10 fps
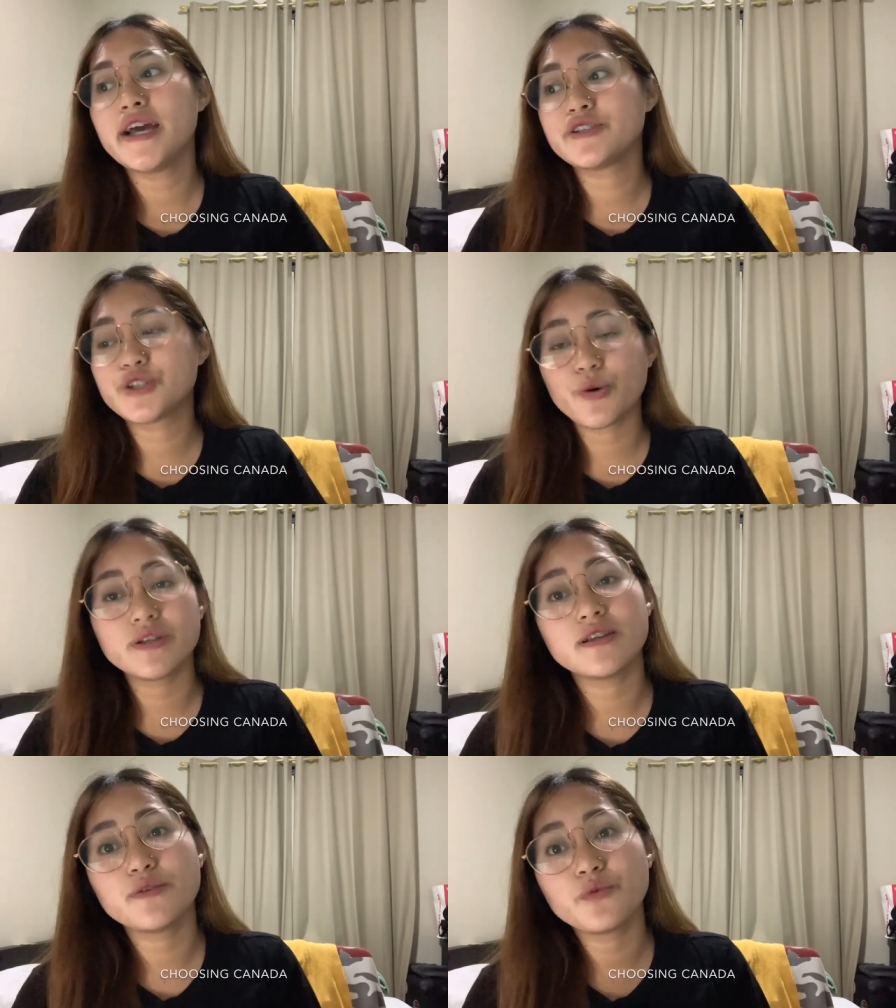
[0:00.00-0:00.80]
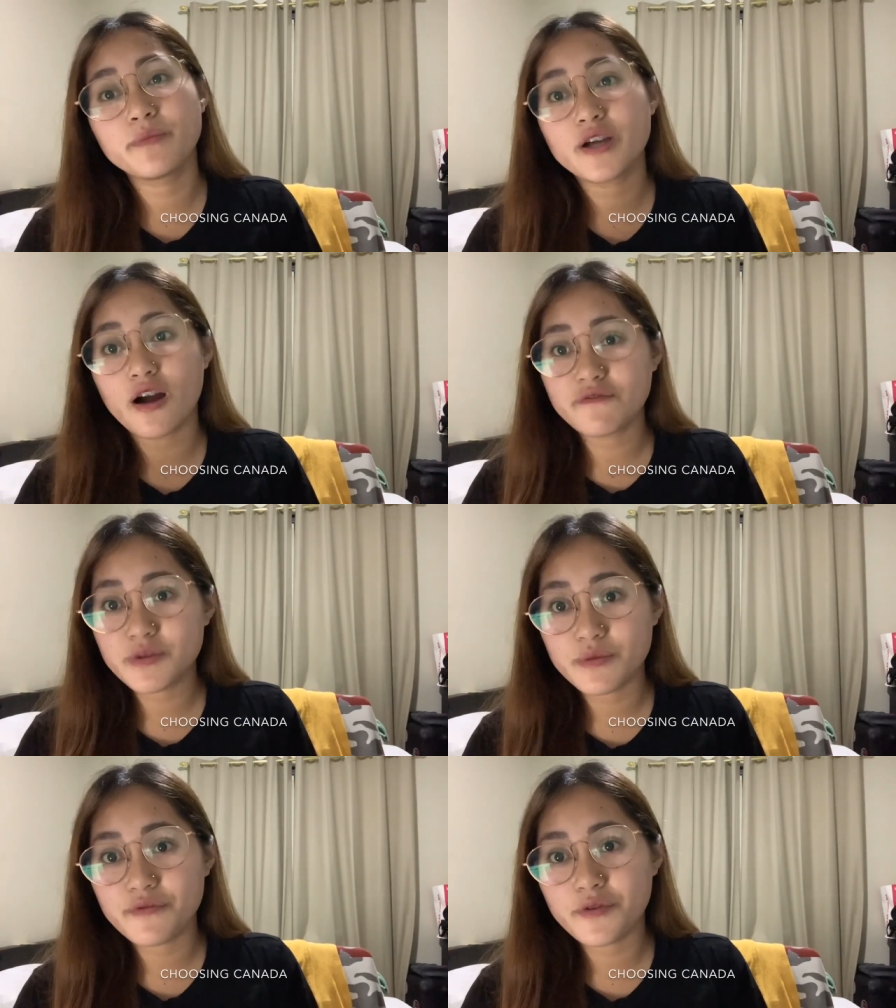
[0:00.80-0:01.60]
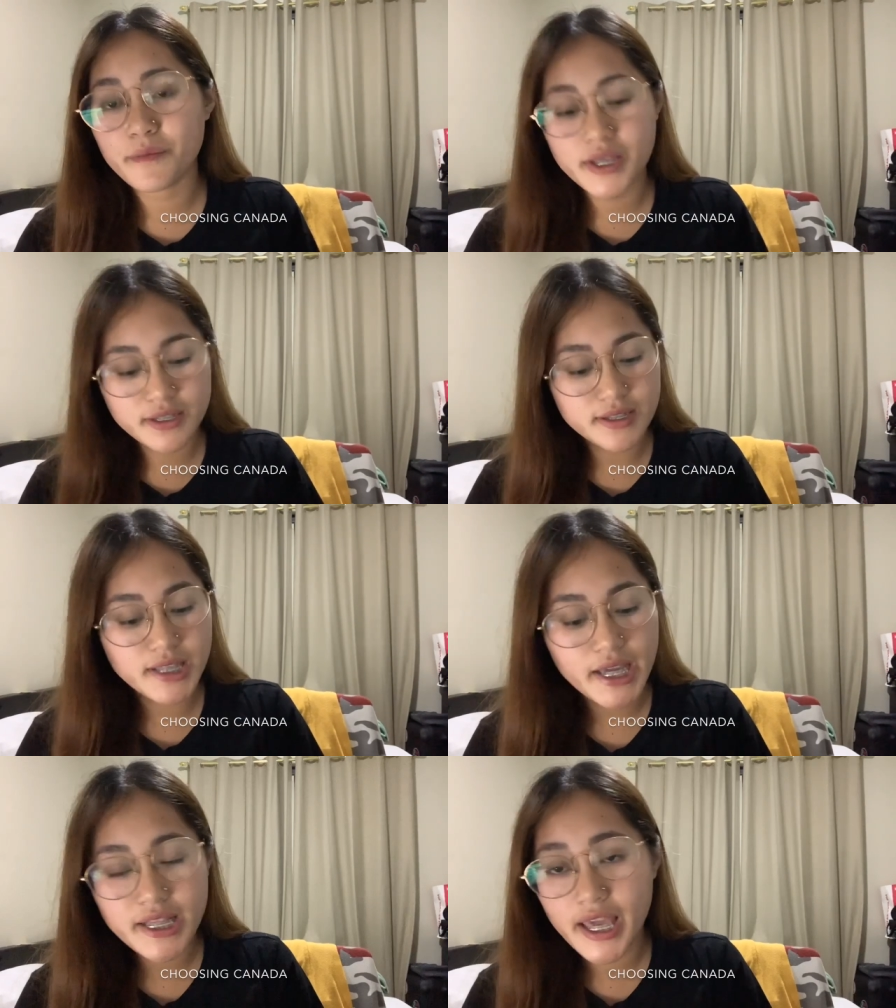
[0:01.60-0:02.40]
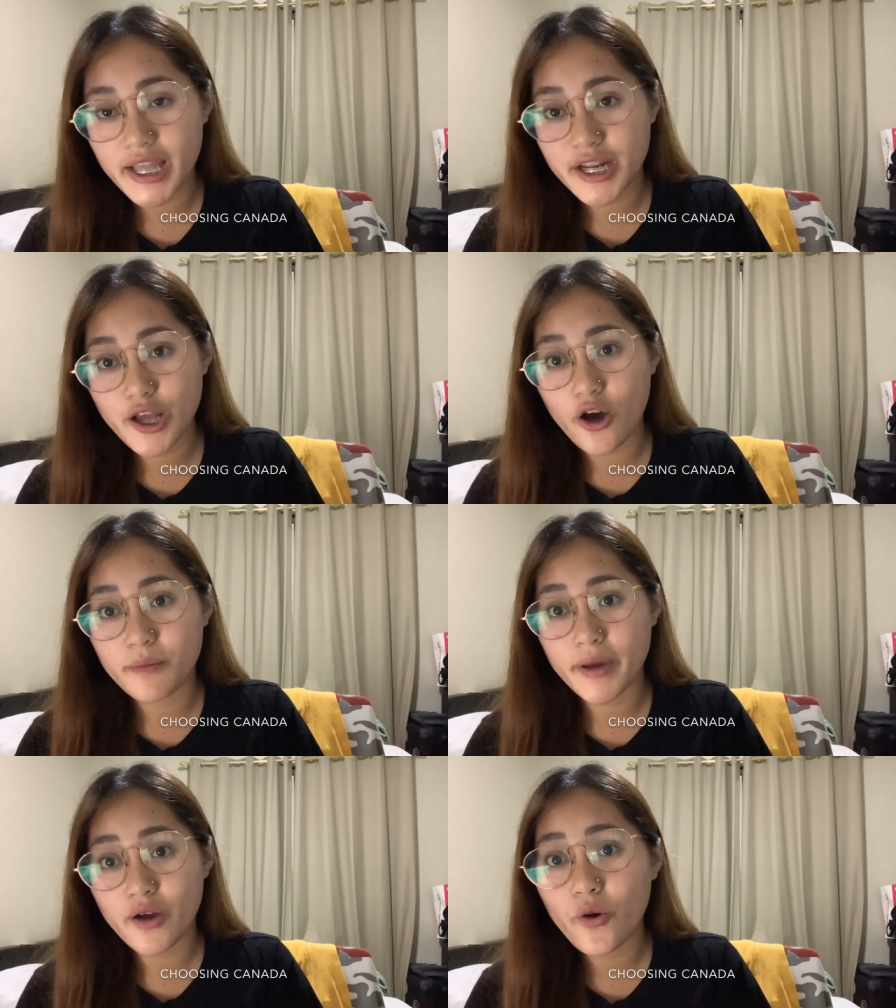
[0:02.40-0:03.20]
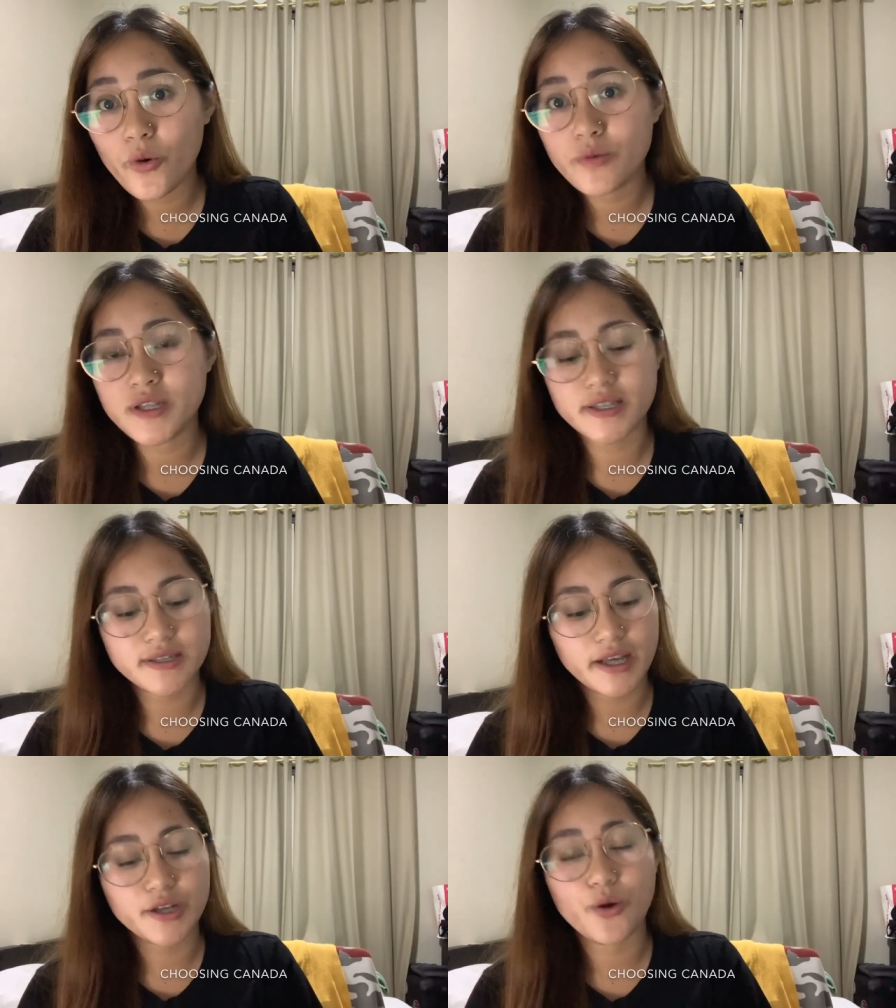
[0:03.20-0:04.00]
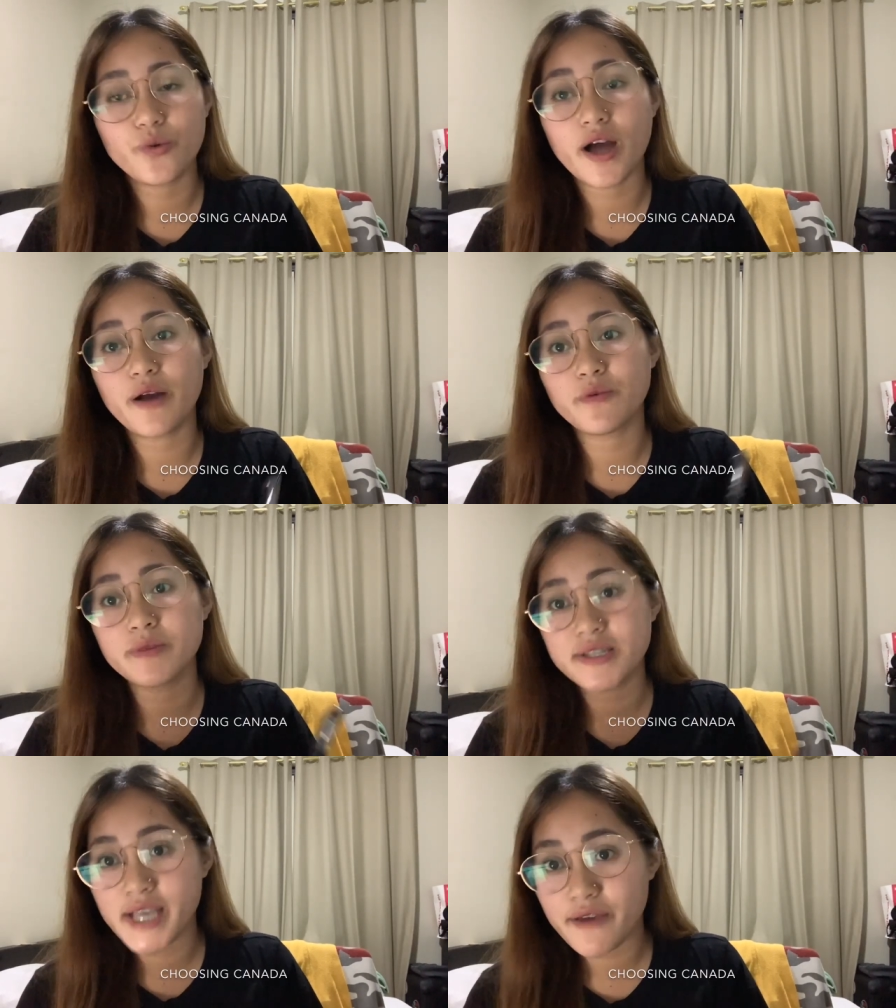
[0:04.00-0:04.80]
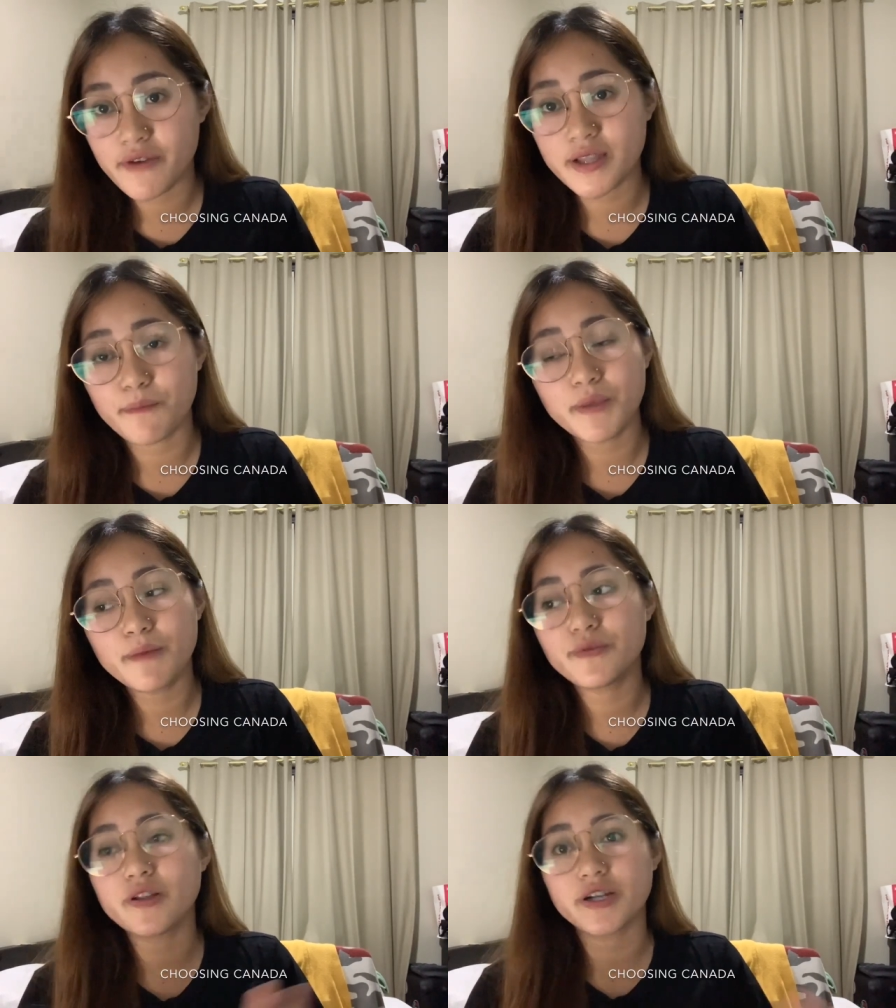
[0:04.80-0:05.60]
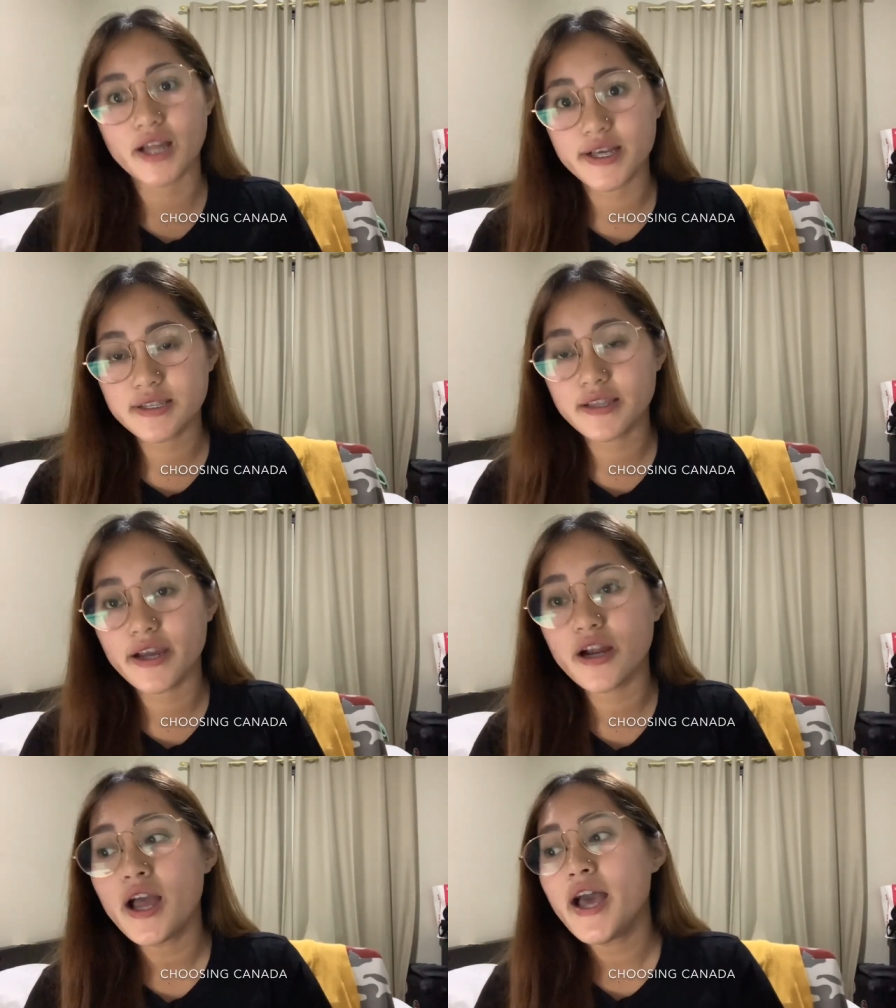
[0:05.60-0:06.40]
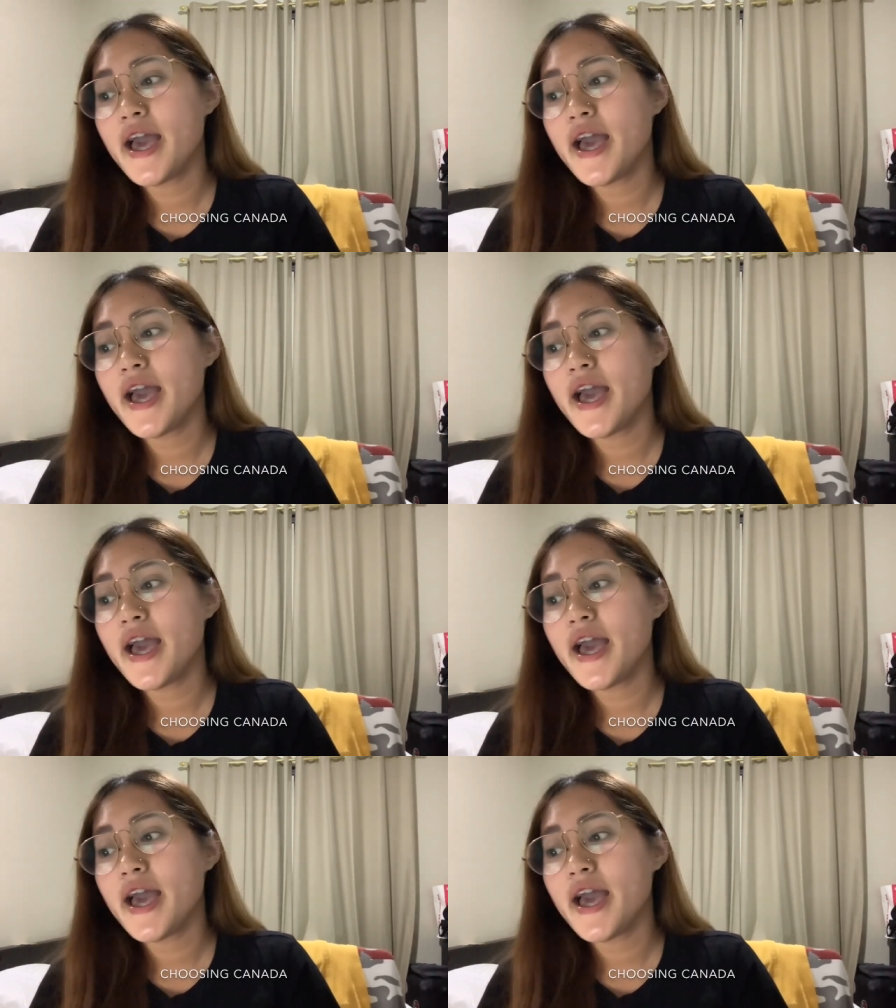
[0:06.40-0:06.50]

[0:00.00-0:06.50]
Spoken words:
and so it will be comfortable for me to stay in Canada on my own, since I know I will be safe and the people are nice there.